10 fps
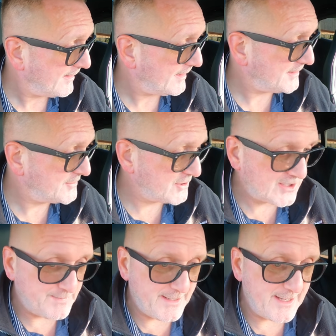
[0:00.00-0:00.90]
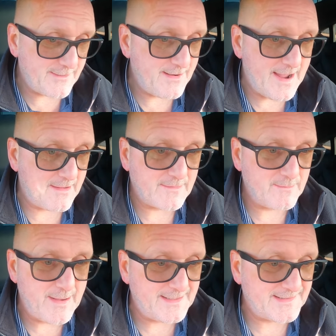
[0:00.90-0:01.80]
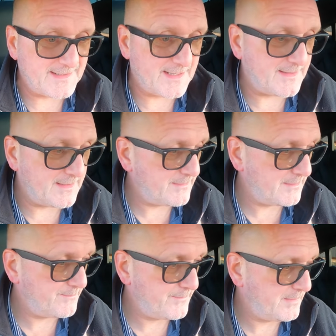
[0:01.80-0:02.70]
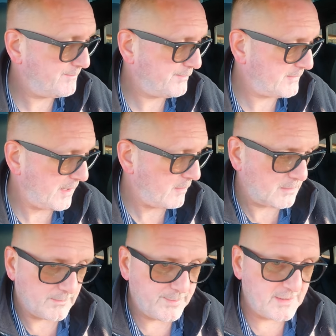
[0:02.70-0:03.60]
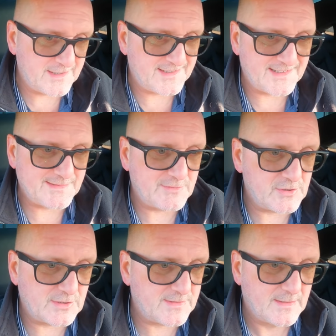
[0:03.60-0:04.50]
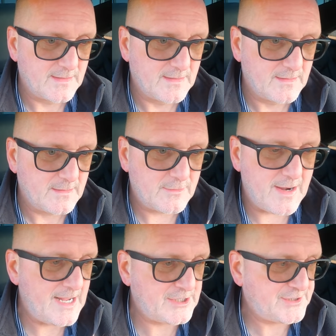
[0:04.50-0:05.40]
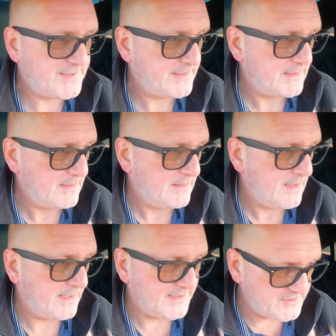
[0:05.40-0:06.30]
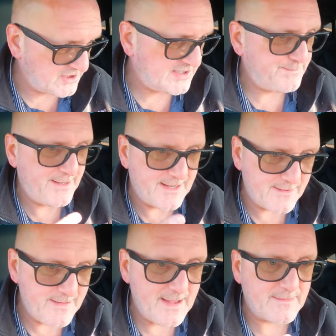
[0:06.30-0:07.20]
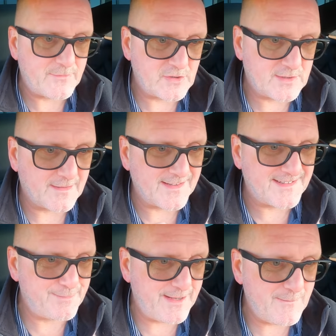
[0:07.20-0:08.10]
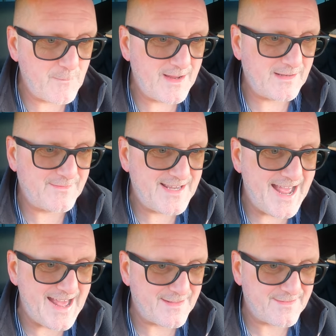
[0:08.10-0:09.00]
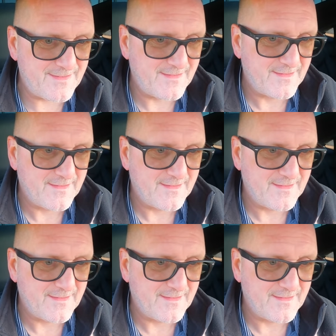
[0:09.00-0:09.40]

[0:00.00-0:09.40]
It's just spinning around, and basically the whole computer system has just crashed, and it's just spinning around. I've just got the spinning wheel of death.